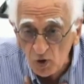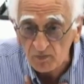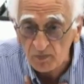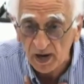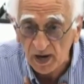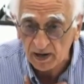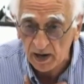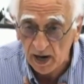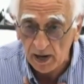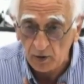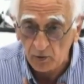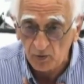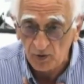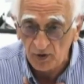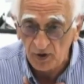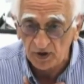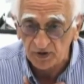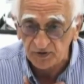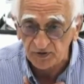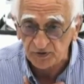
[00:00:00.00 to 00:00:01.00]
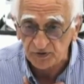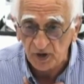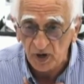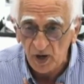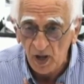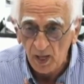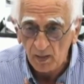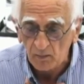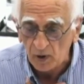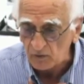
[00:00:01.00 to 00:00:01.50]
I'm proud of my kind
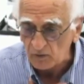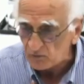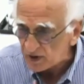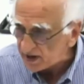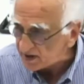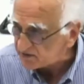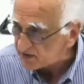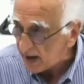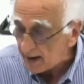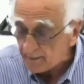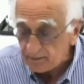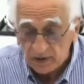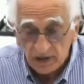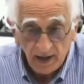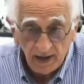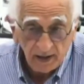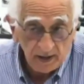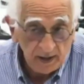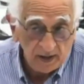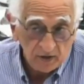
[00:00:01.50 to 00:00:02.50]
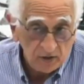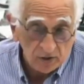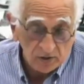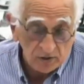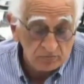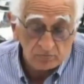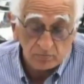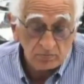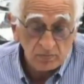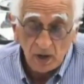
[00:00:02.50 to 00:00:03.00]
of industry. But what has
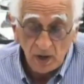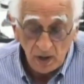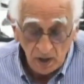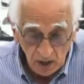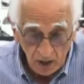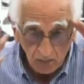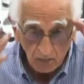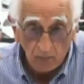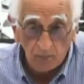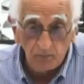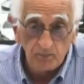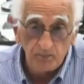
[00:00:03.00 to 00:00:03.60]
happened lately, it just